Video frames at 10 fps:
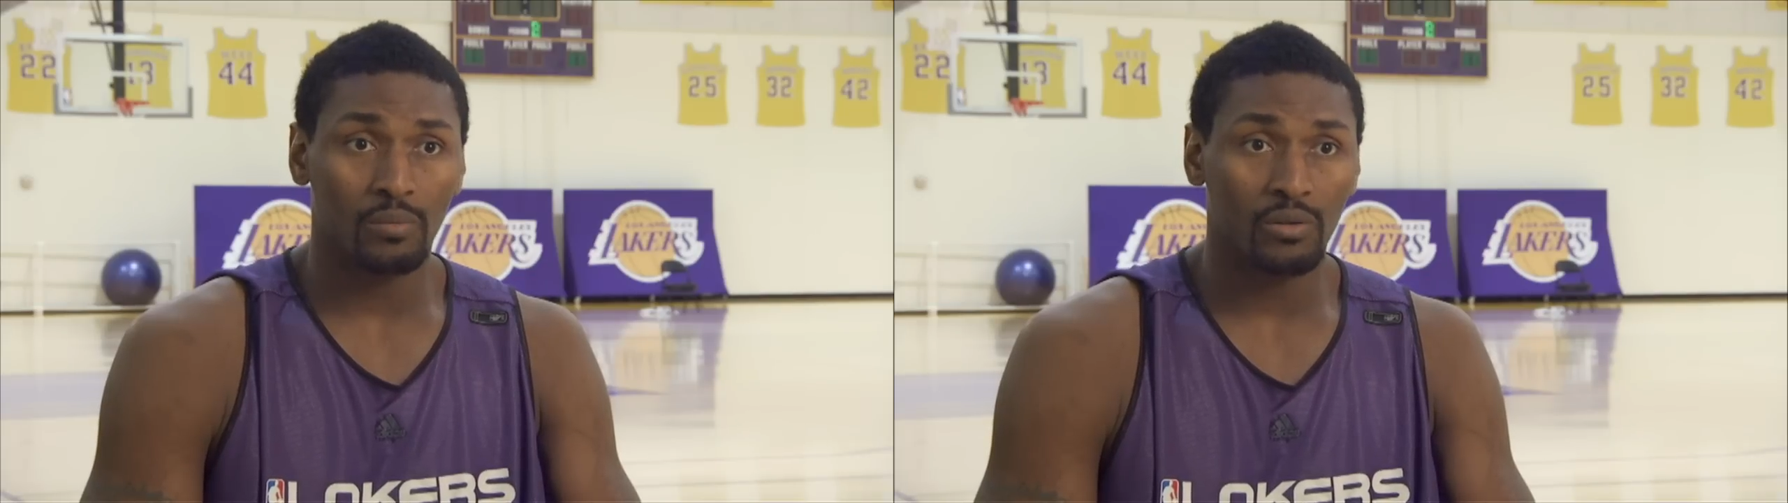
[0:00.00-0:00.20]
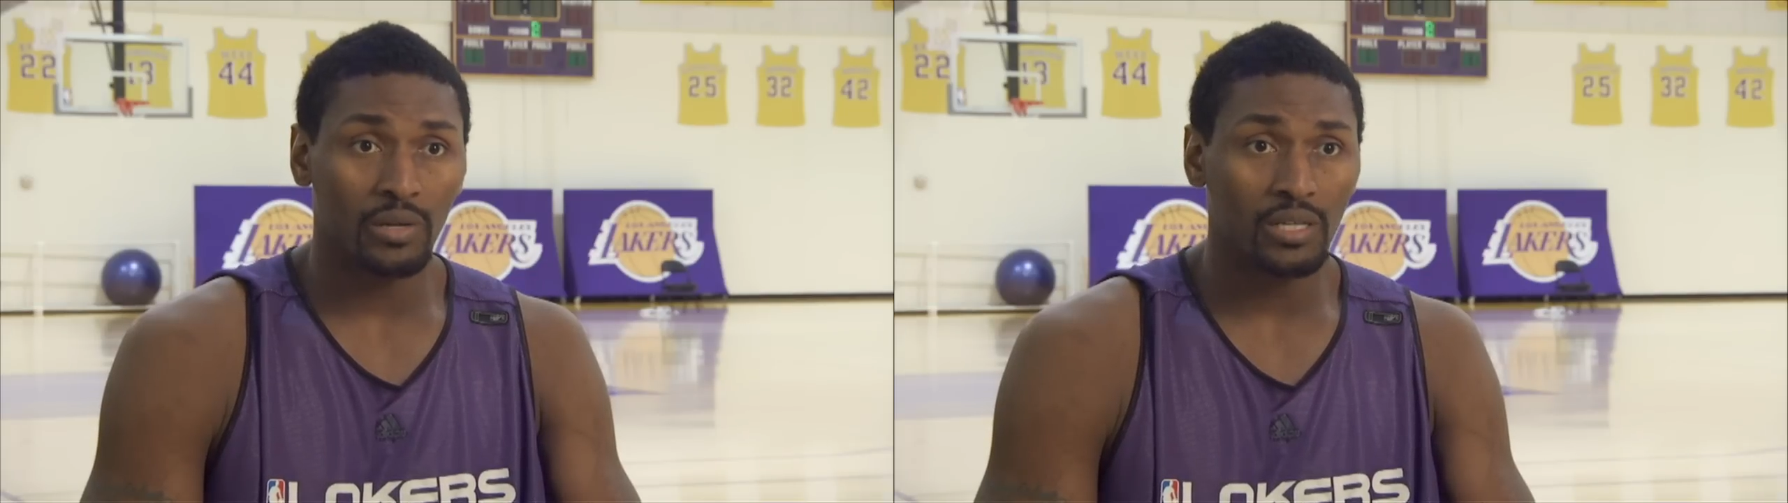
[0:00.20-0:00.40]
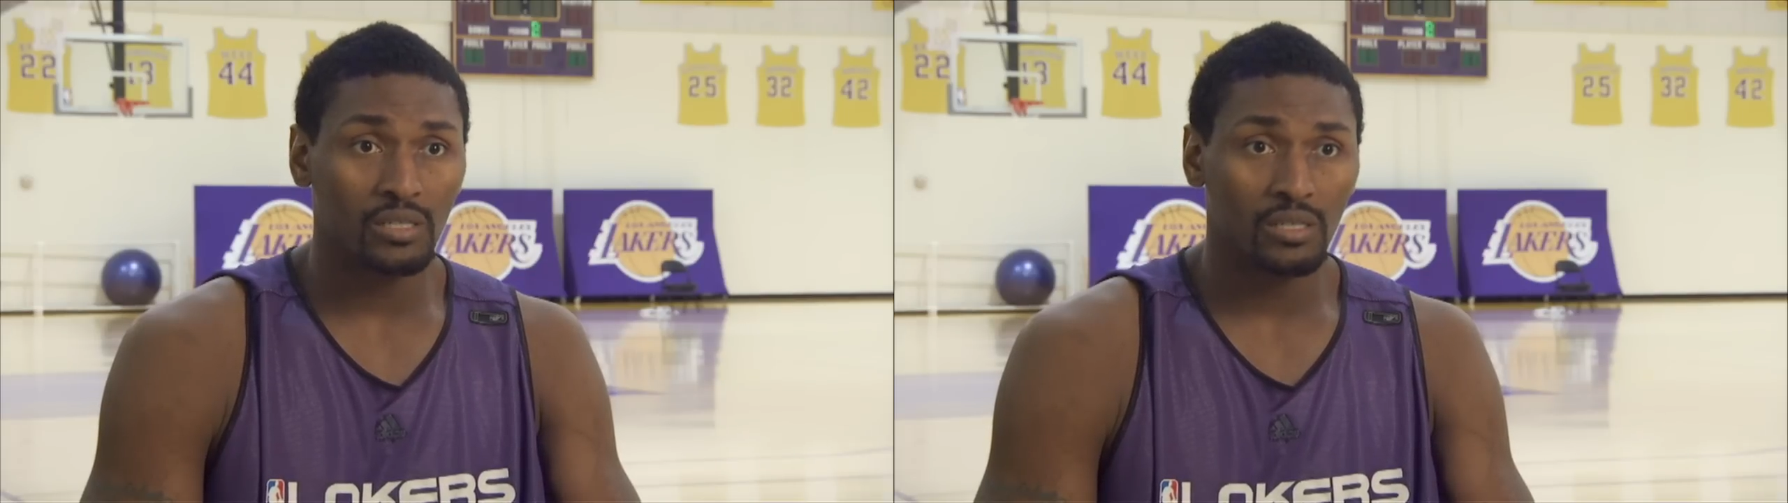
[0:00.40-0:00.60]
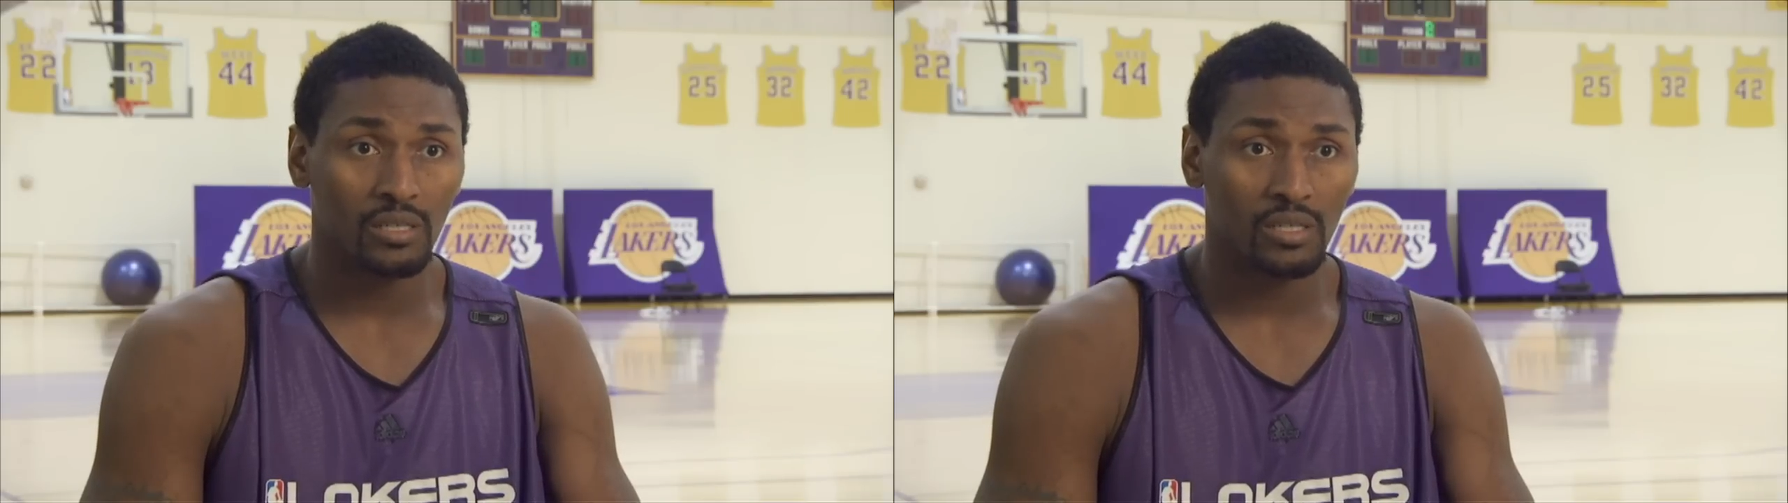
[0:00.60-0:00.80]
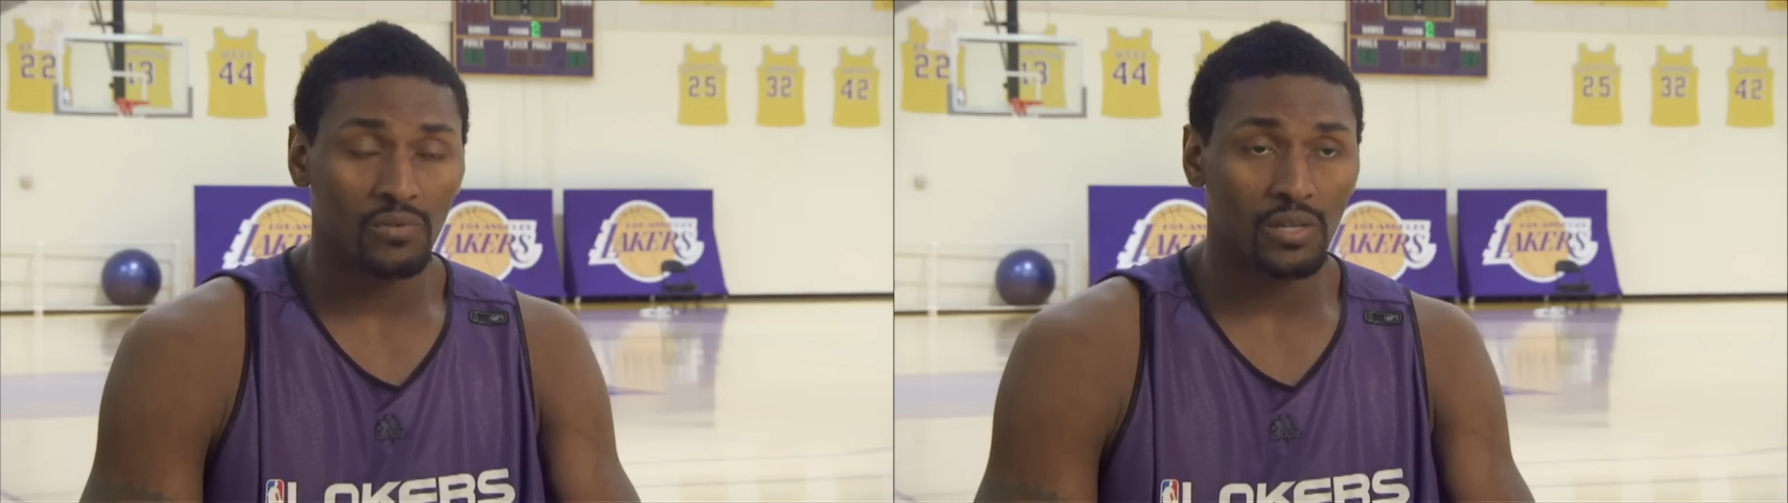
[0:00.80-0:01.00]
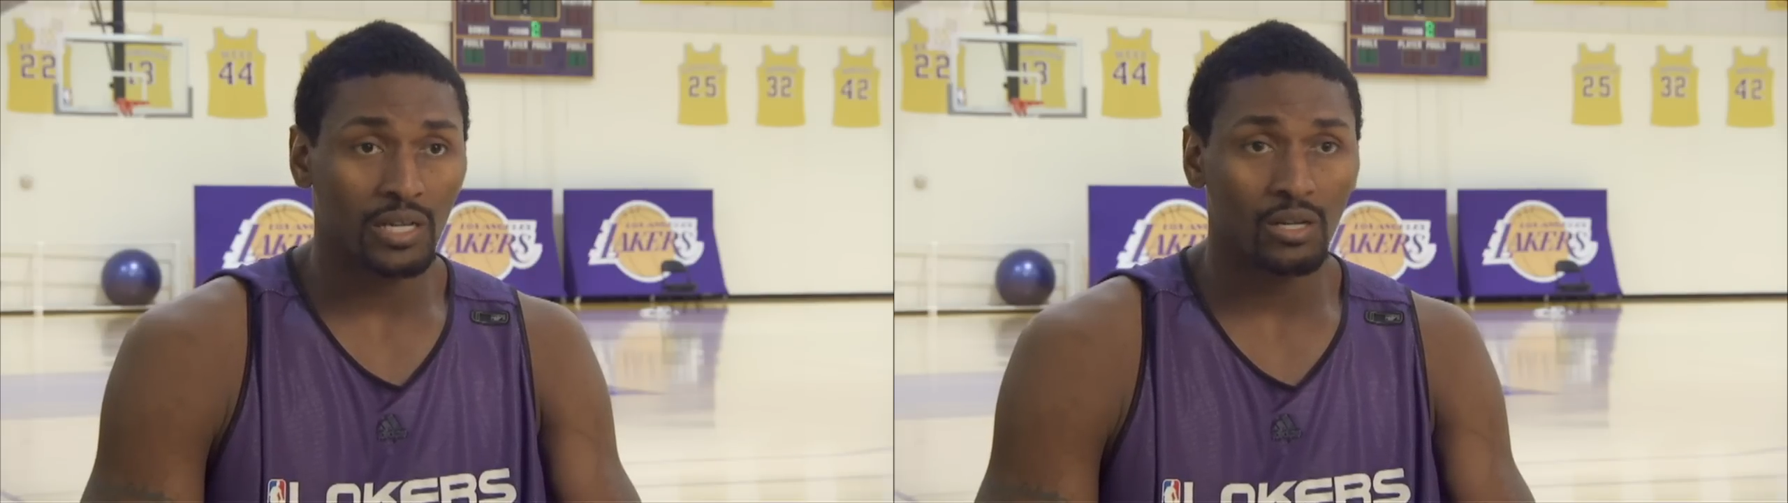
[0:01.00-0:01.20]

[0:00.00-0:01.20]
be reached as far as like a